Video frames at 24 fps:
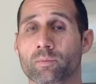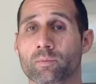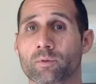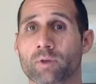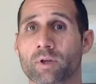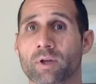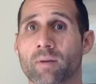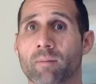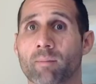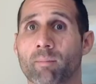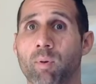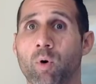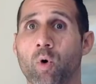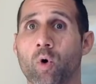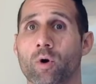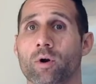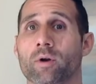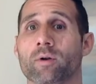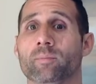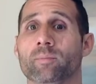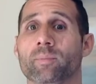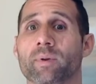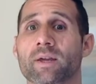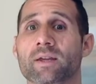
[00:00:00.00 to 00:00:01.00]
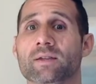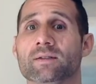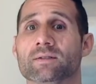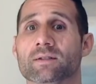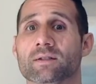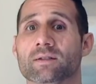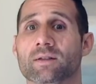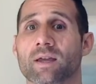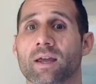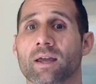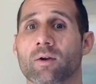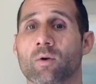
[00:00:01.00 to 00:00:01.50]
the important piece
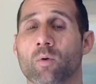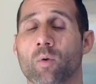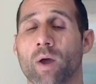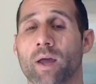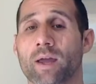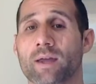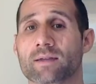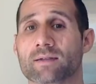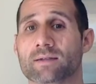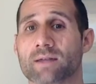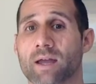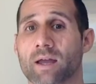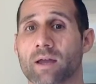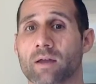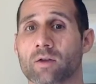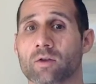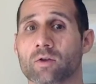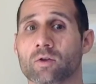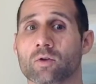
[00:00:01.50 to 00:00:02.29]
to take away is that